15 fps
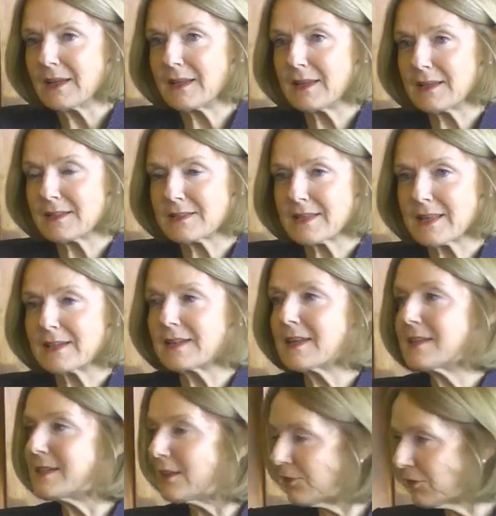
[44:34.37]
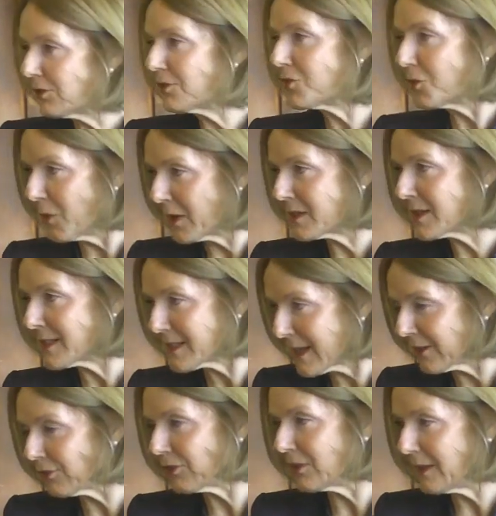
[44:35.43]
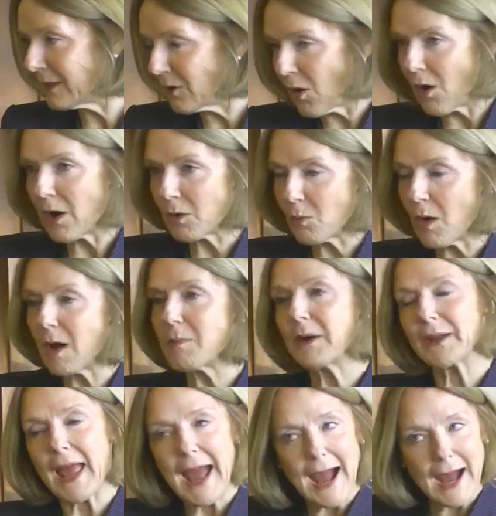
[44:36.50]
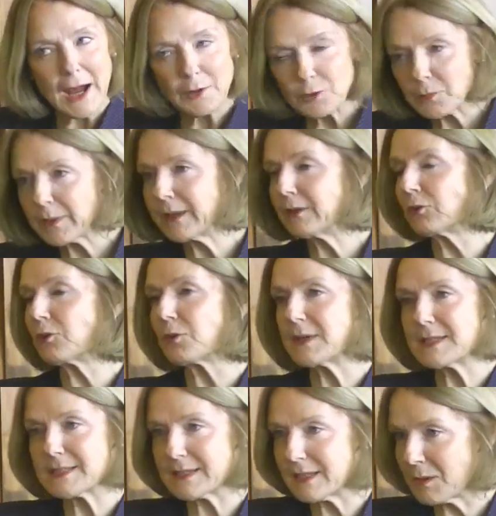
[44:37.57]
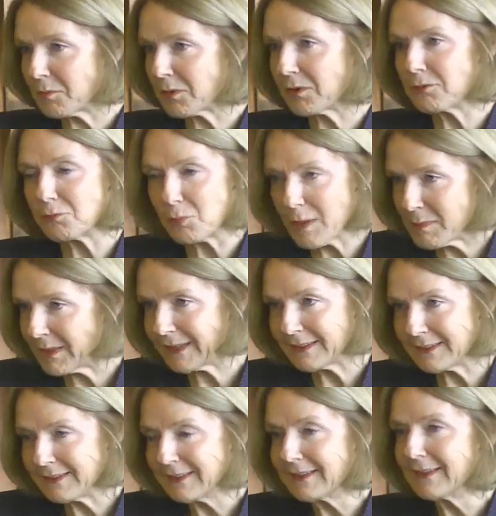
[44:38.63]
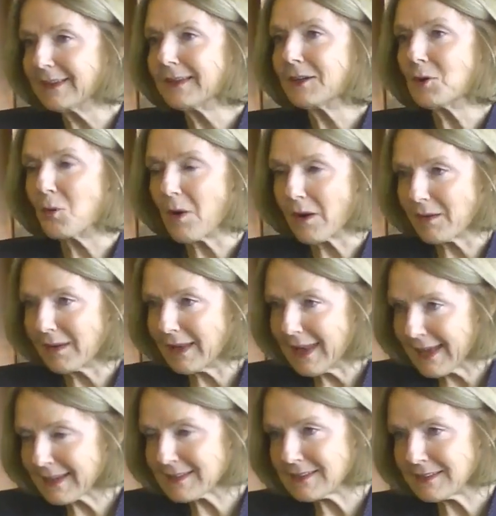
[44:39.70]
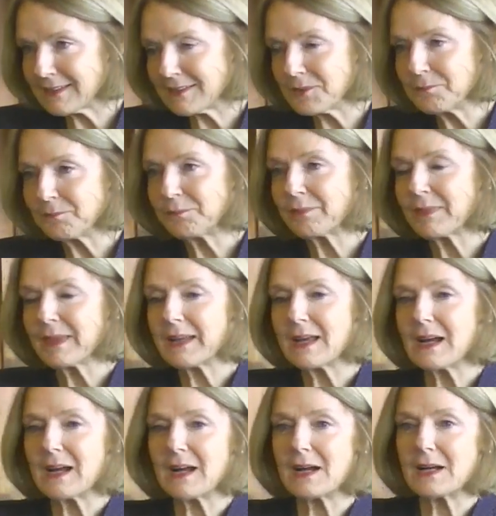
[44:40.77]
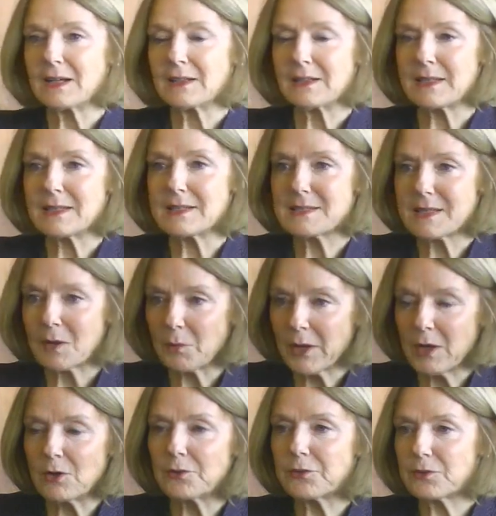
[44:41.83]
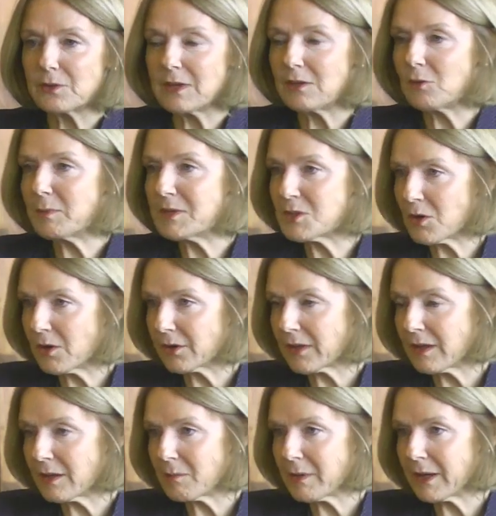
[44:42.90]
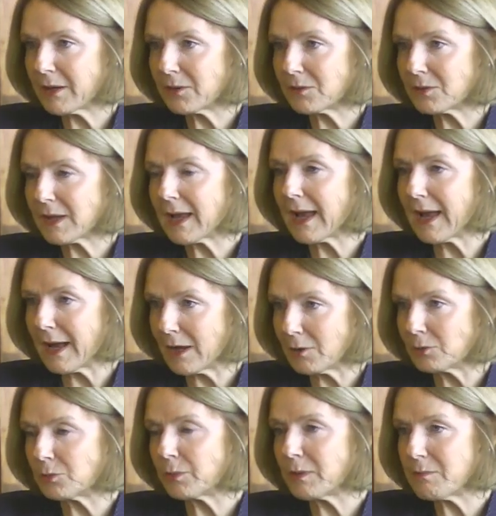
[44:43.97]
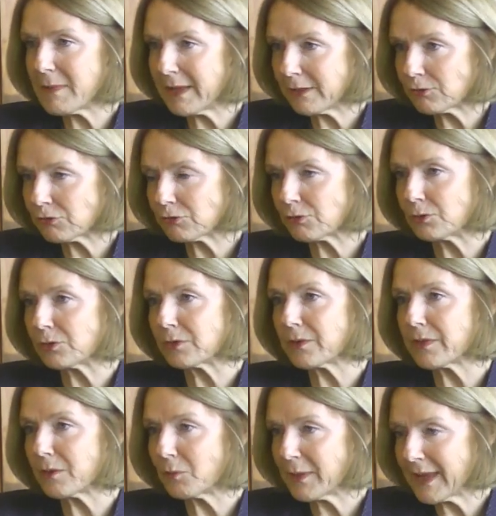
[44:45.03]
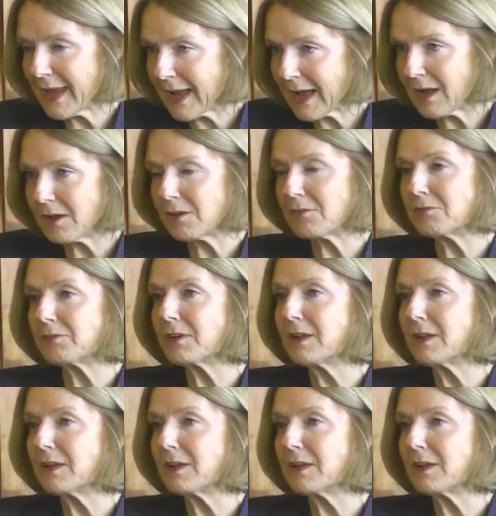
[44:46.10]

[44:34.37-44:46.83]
is that in addition to our discussion in Ottawa about how do we increase the number of women who are elected, uh, is that we also need to be talking about how do we make sure that we have